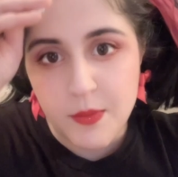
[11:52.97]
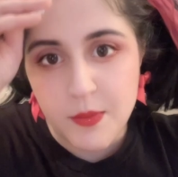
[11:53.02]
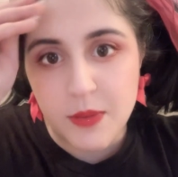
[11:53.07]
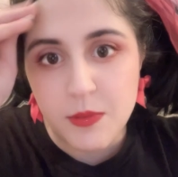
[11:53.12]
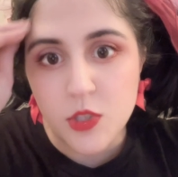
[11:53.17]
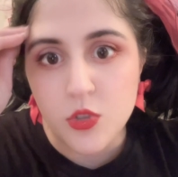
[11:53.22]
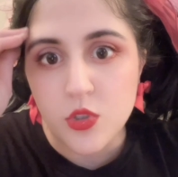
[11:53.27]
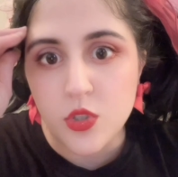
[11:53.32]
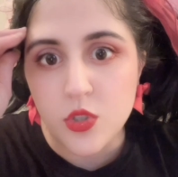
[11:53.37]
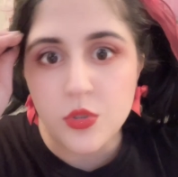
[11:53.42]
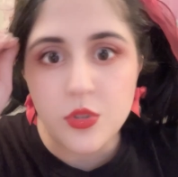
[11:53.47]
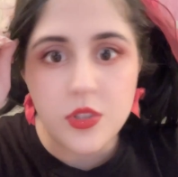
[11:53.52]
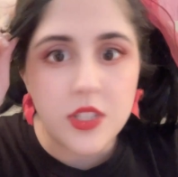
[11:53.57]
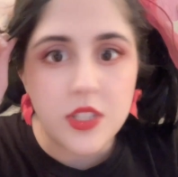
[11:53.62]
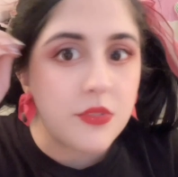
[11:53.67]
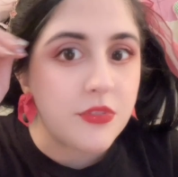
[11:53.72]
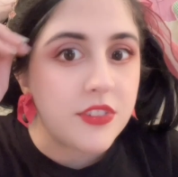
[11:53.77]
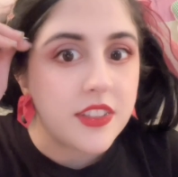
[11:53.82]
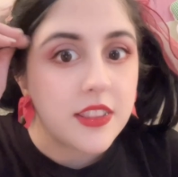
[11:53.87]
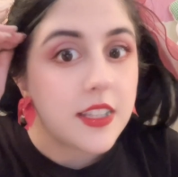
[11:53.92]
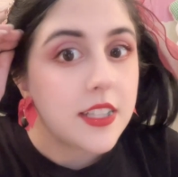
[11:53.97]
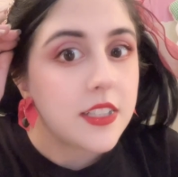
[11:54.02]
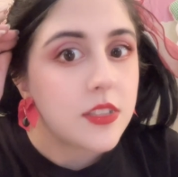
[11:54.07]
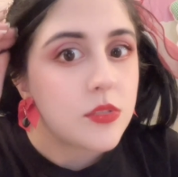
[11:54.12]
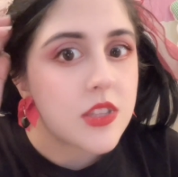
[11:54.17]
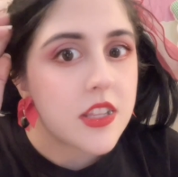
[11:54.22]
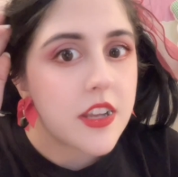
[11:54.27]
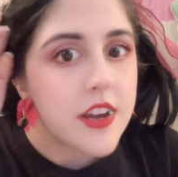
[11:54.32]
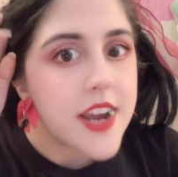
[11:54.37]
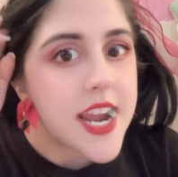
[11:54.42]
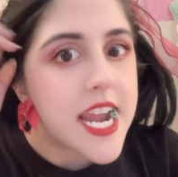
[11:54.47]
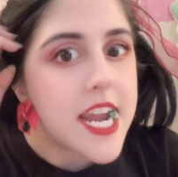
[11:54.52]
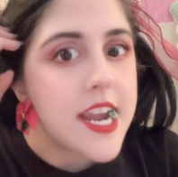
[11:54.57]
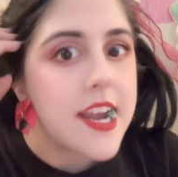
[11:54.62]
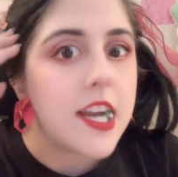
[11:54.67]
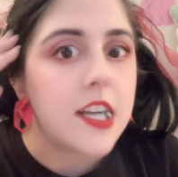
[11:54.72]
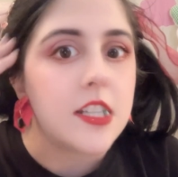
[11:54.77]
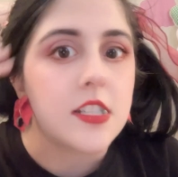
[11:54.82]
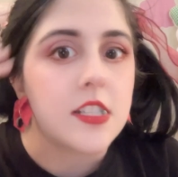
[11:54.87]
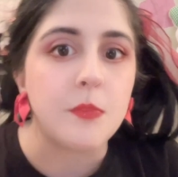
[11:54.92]
Maybe you do different things with your
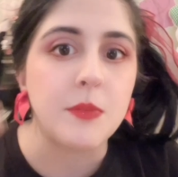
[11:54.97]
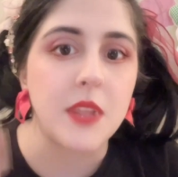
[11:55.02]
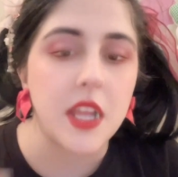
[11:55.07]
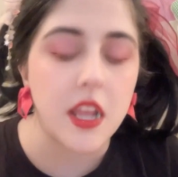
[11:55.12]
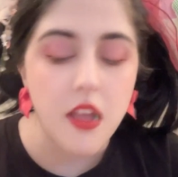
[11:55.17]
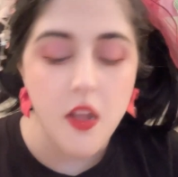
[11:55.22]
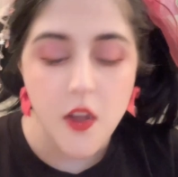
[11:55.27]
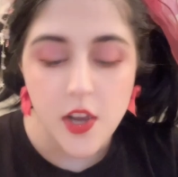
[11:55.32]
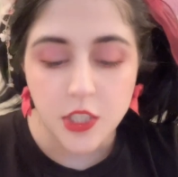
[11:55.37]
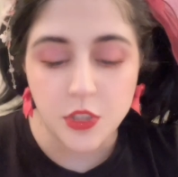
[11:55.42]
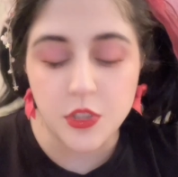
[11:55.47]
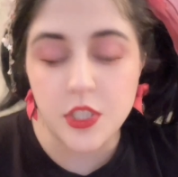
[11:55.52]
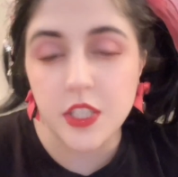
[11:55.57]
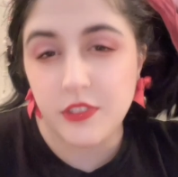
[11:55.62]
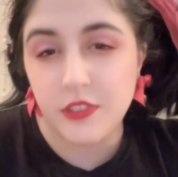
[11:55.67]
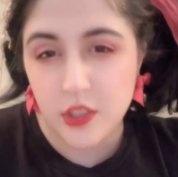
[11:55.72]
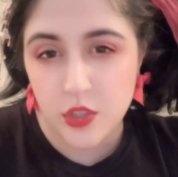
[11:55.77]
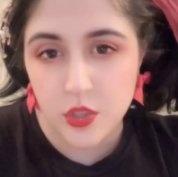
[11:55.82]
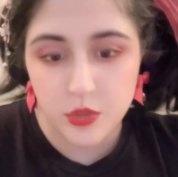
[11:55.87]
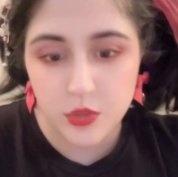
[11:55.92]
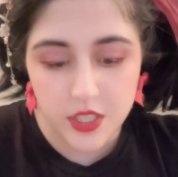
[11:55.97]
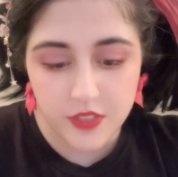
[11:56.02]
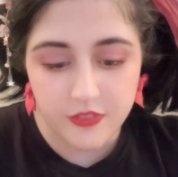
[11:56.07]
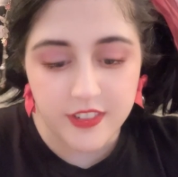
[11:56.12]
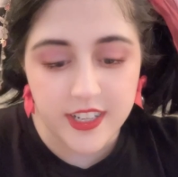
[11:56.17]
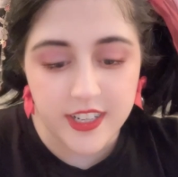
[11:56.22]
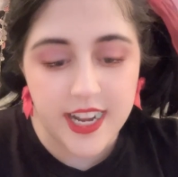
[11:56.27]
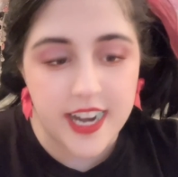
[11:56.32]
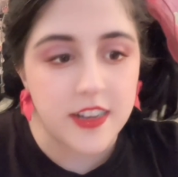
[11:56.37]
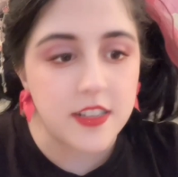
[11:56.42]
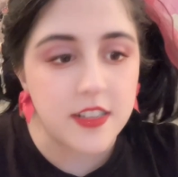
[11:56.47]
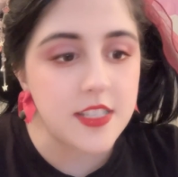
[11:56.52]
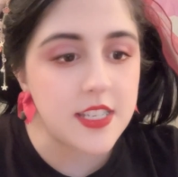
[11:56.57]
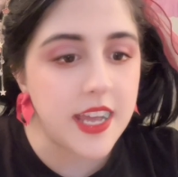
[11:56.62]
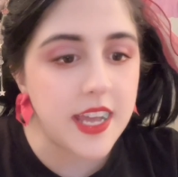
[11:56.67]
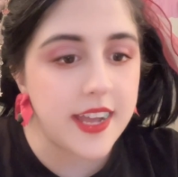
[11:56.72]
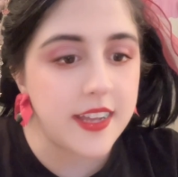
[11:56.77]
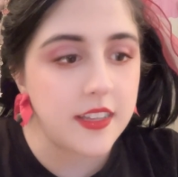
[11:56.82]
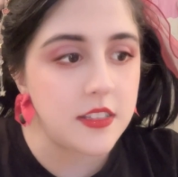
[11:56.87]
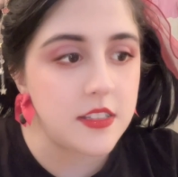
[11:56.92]
hair or something. You do different
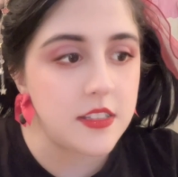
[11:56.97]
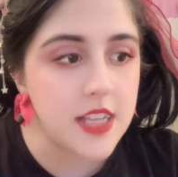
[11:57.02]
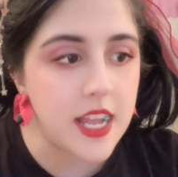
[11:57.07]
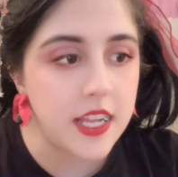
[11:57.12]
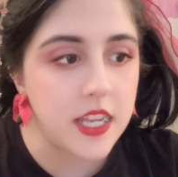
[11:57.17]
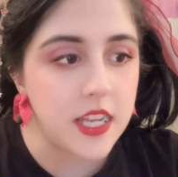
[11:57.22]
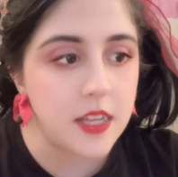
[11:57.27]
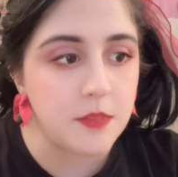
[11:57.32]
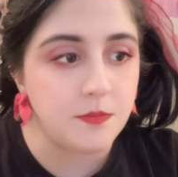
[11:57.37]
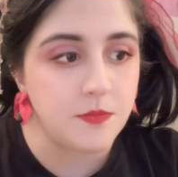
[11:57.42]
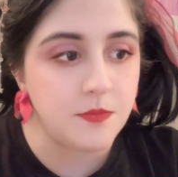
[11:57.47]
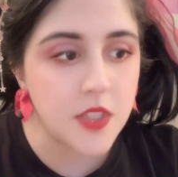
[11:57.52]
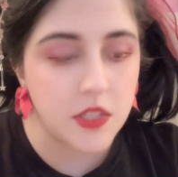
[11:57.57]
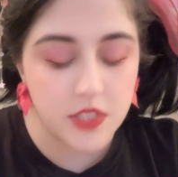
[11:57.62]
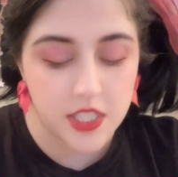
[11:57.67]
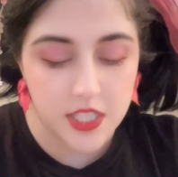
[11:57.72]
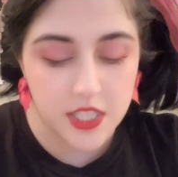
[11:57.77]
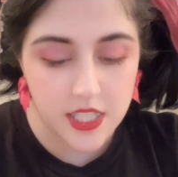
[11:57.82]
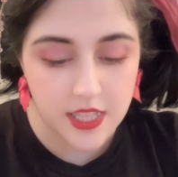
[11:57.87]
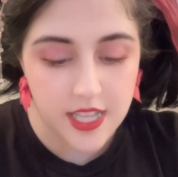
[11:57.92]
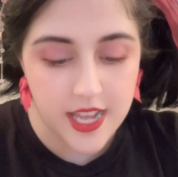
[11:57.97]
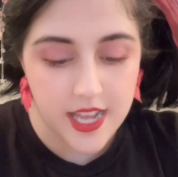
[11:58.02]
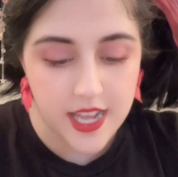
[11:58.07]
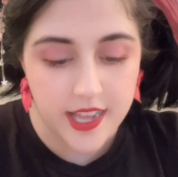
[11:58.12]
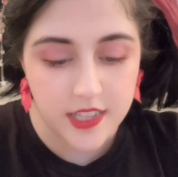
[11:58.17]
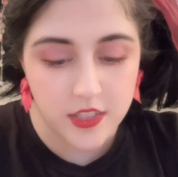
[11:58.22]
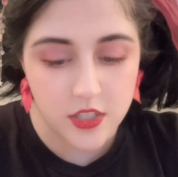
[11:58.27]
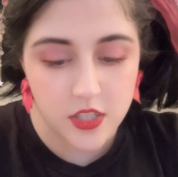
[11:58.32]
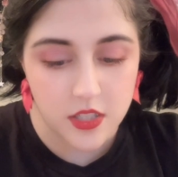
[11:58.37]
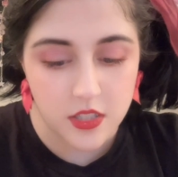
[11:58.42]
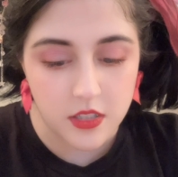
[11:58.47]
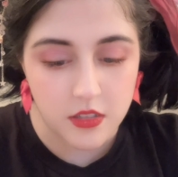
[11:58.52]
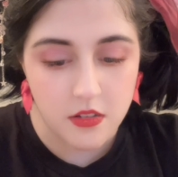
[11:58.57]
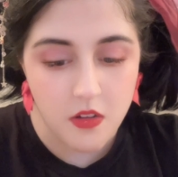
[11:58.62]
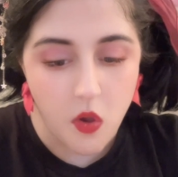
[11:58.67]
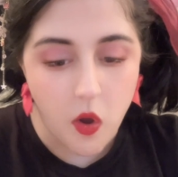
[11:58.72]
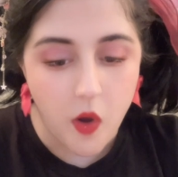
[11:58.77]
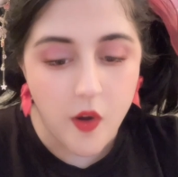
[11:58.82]
hairstyles. I am noticing that too.